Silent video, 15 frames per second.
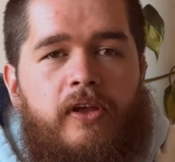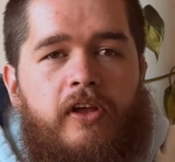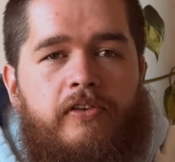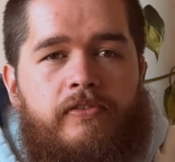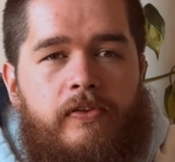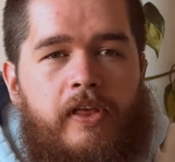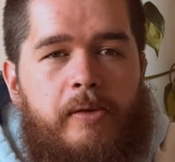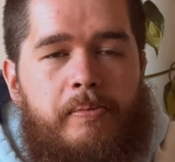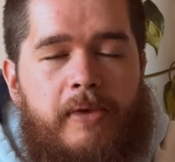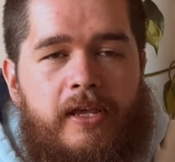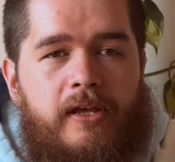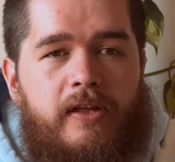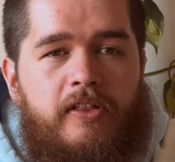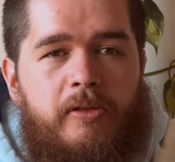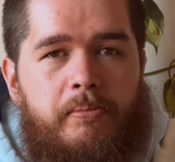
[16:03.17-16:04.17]
So they
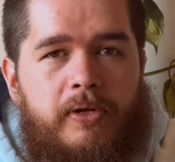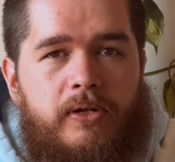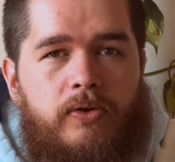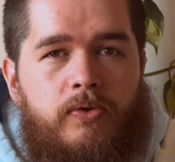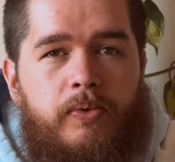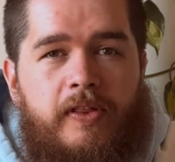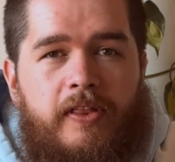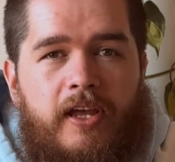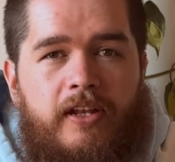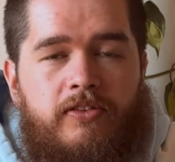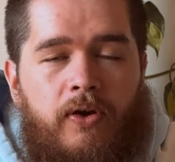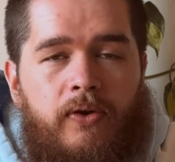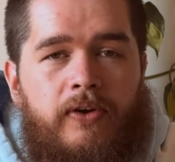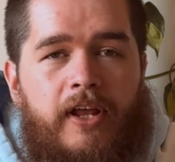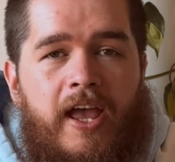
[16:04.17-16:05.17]
meet in the middle where they
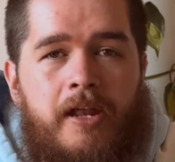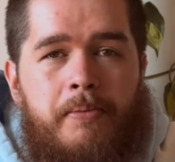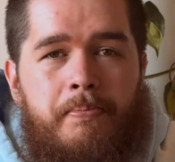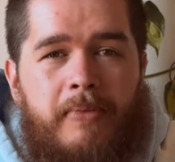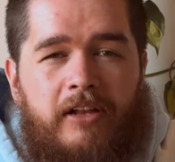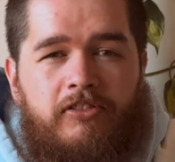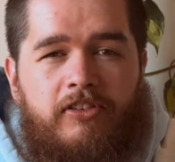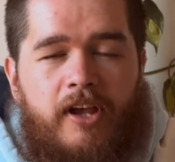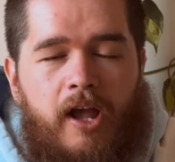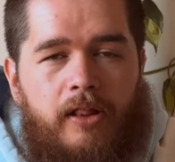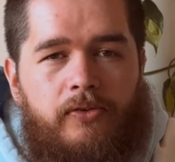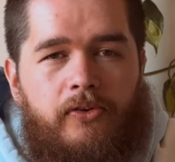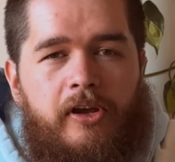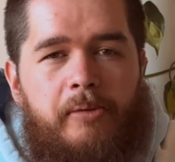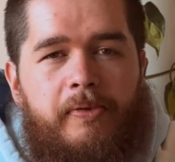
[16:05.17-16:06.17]
don't add much
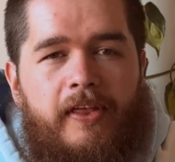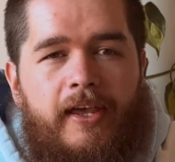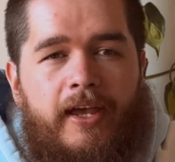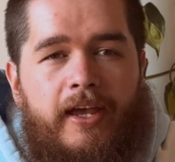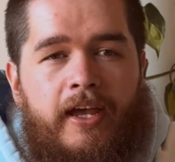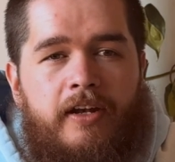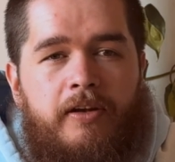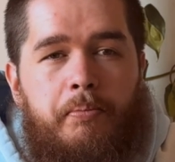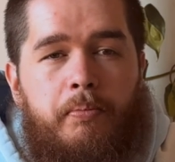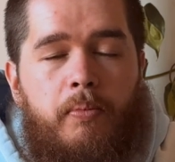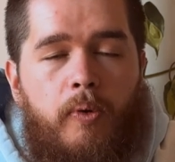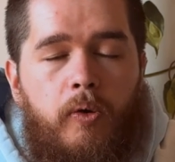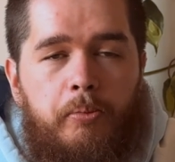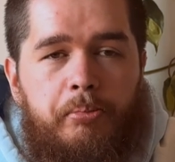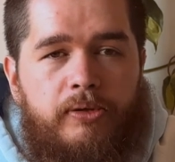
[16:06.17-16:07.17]
coloring, but they add
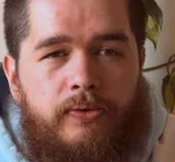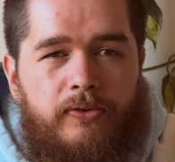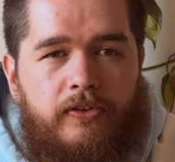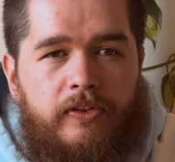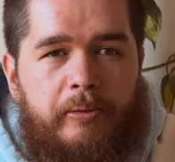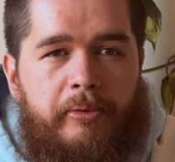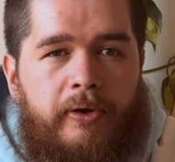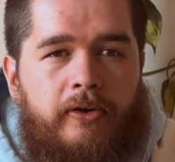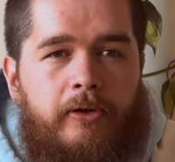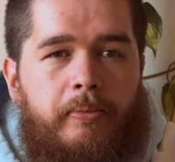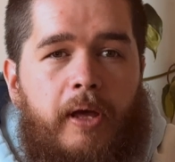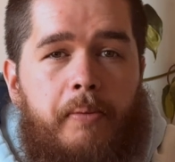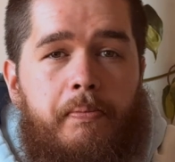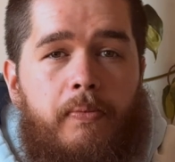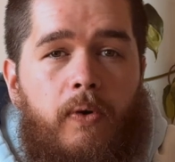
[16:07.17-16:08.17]
more blue to the bottom
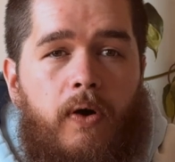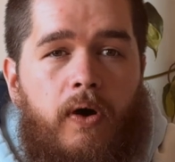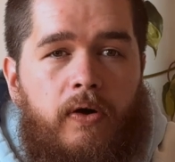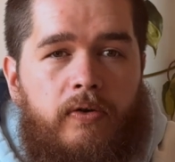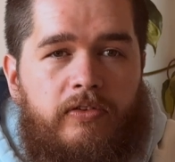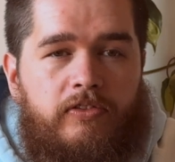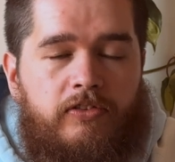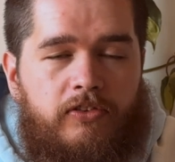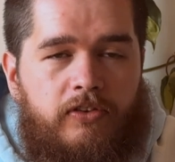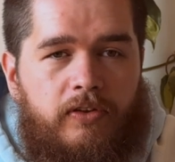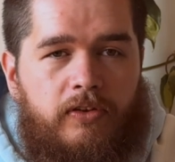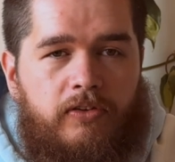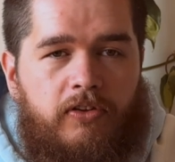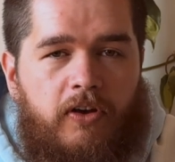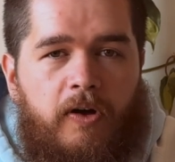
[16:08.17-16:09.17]
and more orange to
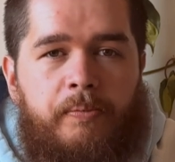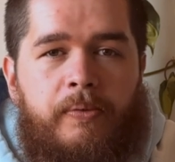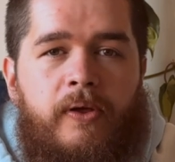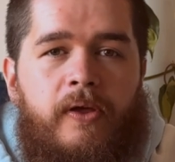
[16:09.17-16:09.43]
the top.